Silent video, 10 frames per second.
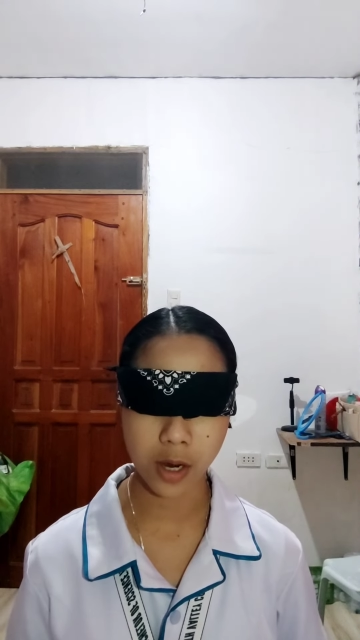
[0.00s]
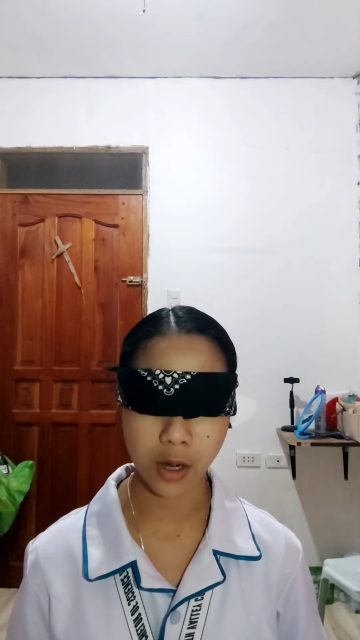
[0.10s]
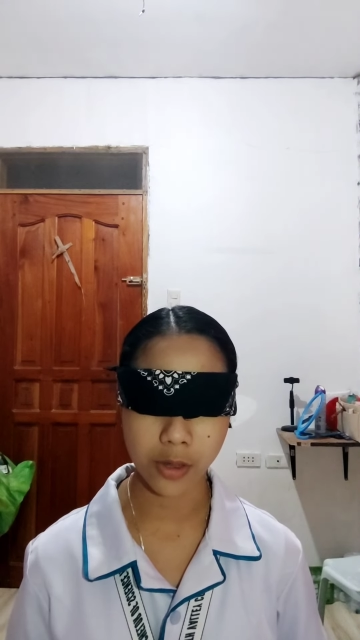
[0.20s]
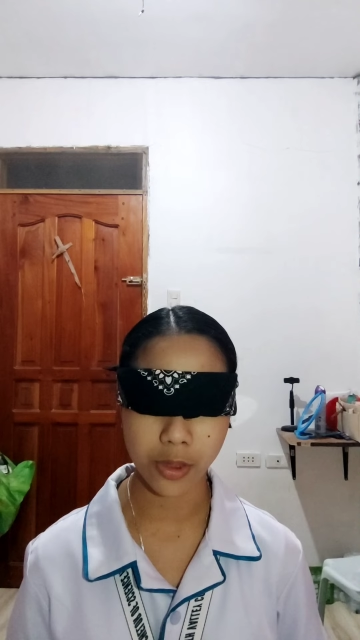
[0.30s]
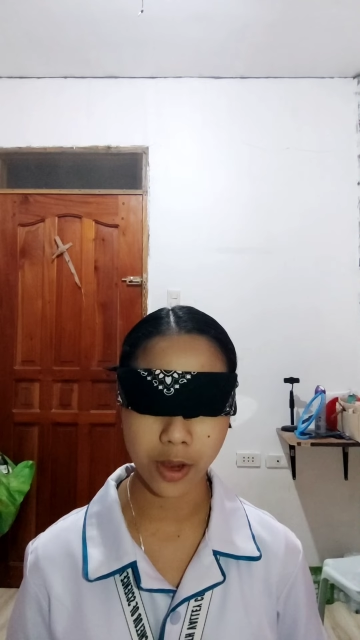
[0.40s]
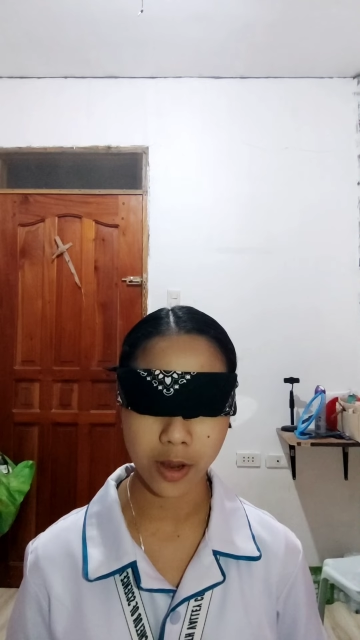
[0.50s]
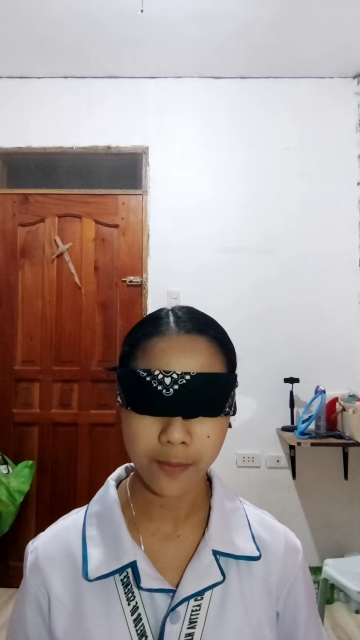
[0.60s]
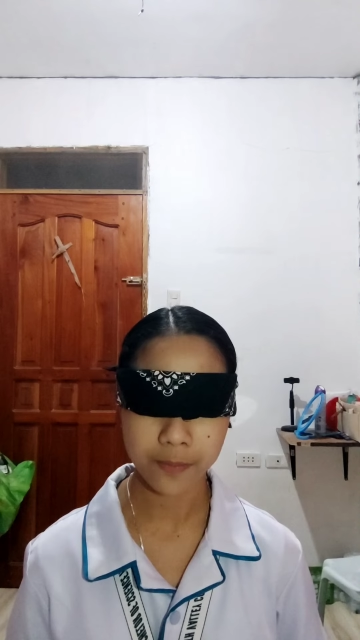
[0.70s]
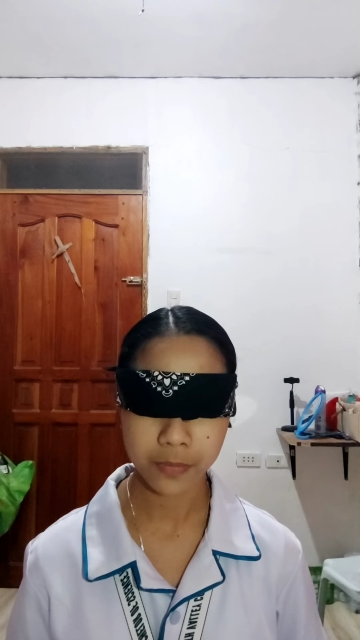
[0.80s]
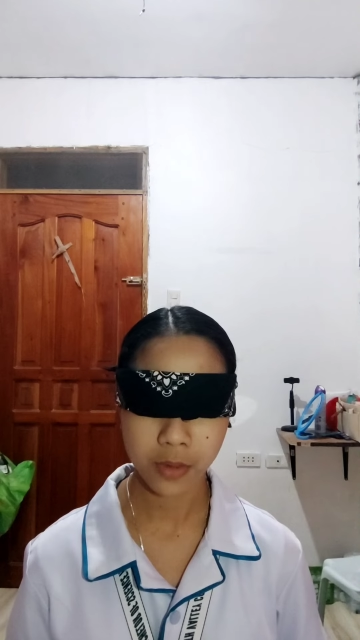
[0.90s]
are the
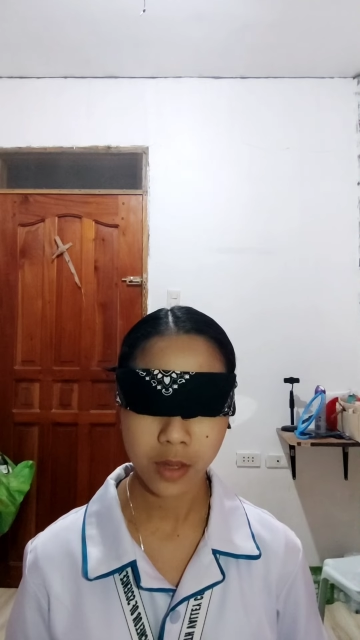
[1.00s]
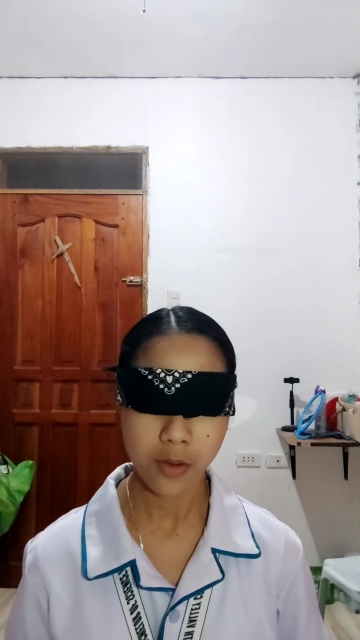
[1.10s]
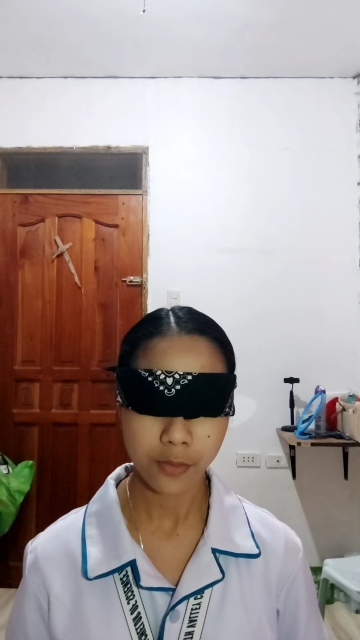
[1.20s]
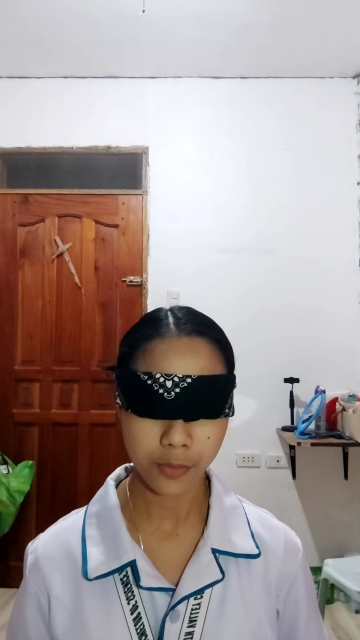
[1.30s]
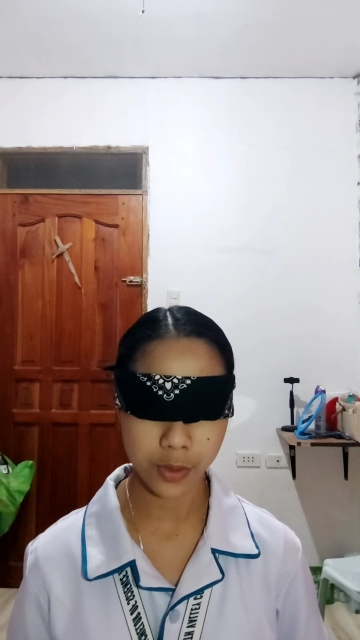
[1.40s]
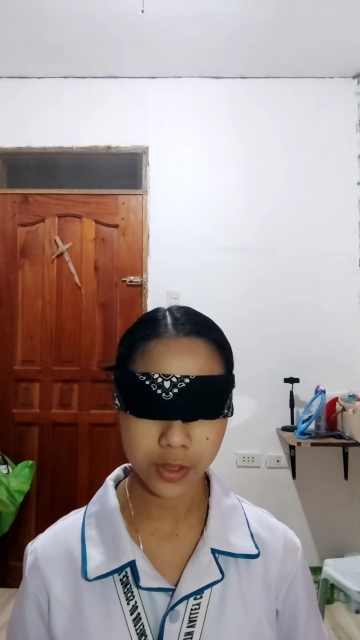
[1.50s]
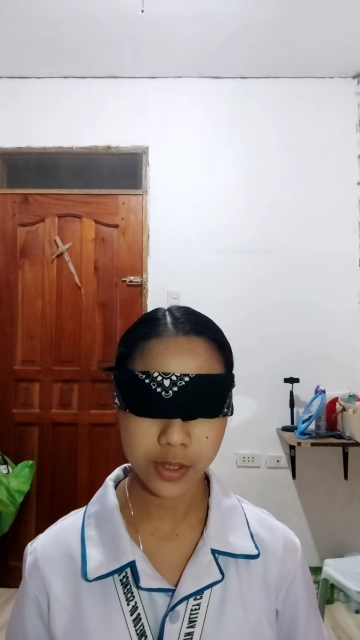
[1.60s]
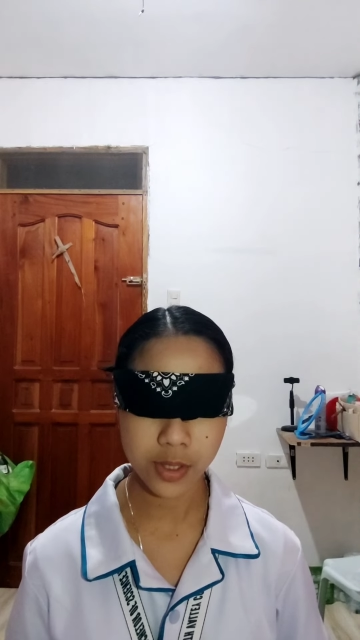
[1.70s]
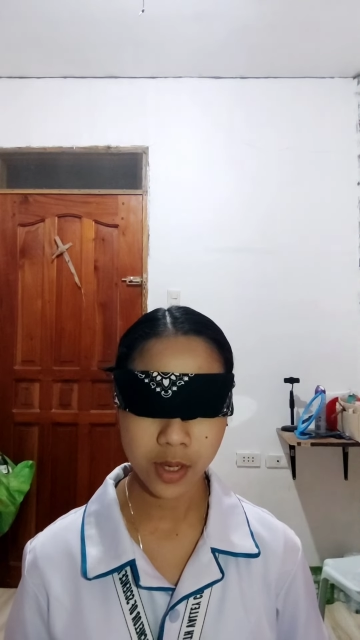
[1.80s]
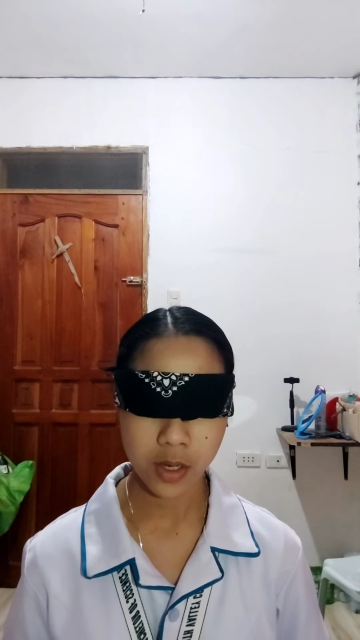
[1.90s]

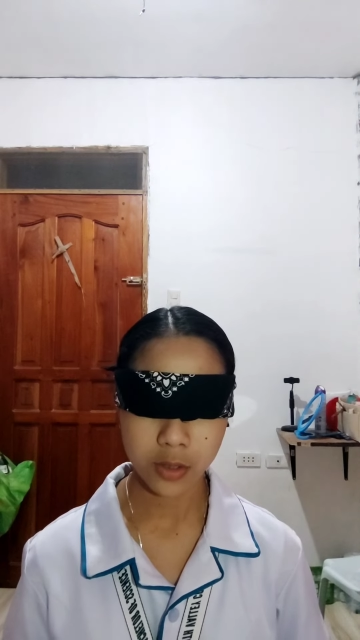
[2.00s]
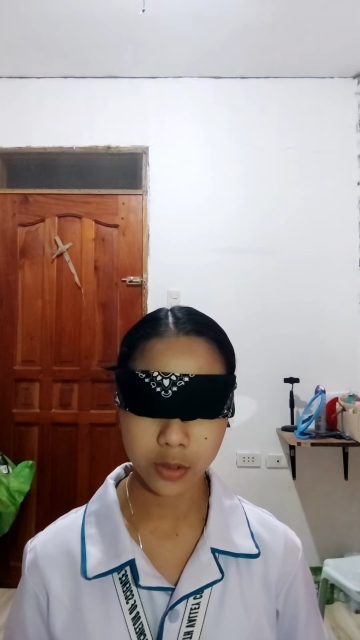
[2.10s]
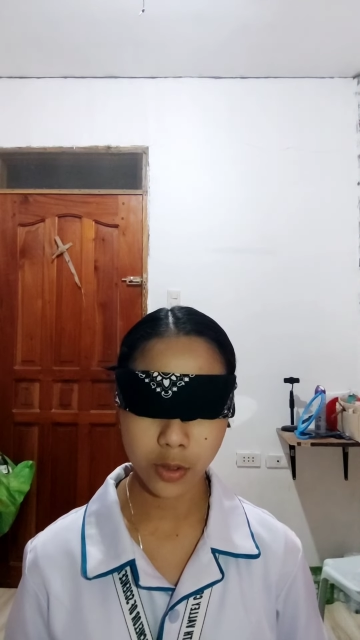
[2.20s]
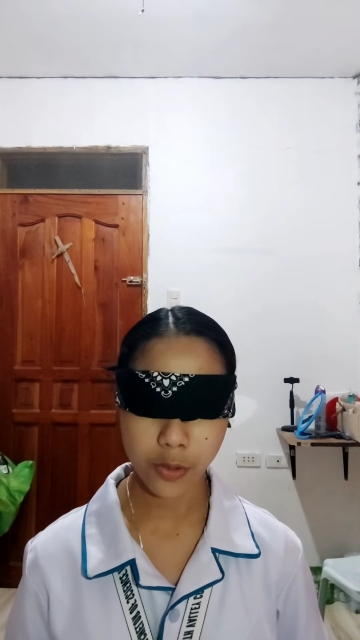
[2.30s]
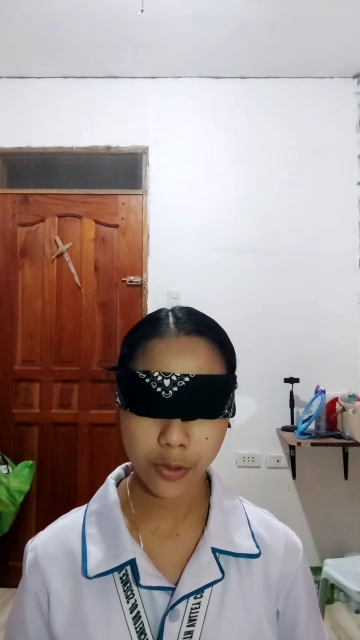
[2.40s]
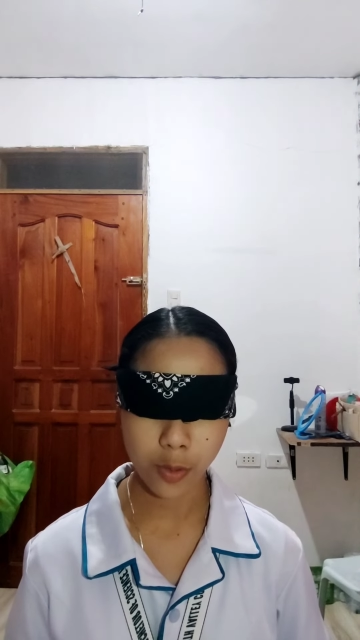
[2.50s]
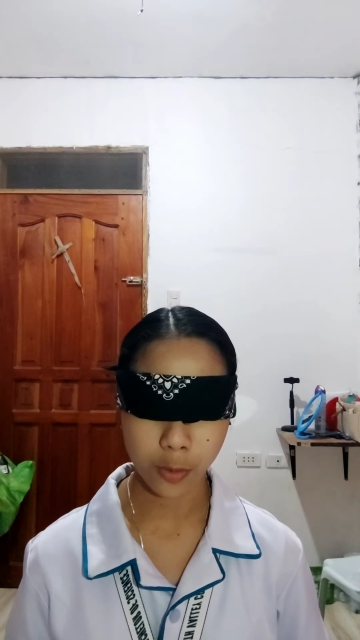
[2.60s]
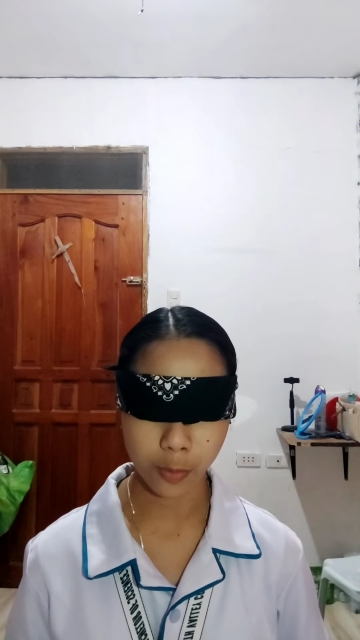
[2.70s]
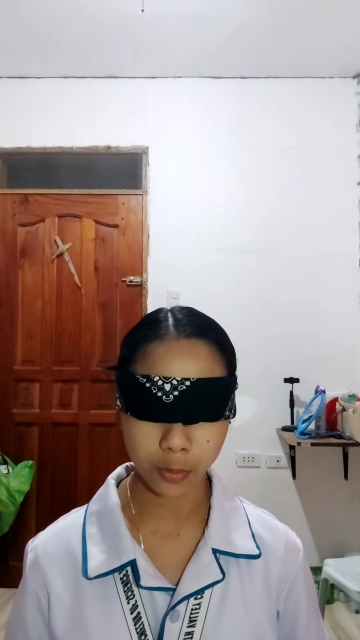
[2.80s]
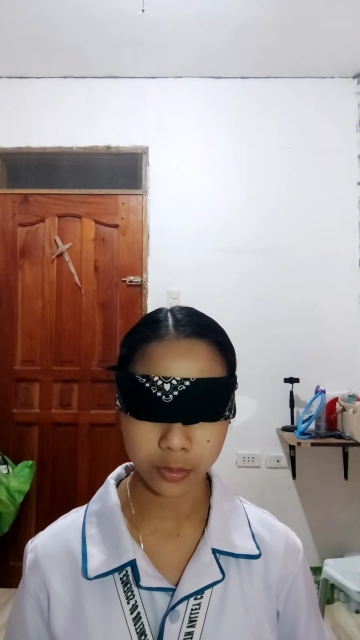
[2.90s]
first, growth
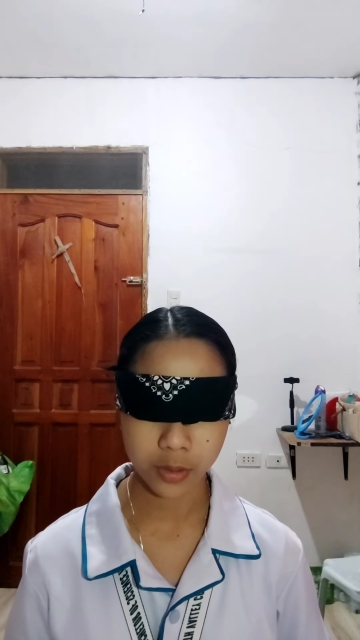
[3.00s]
hormone,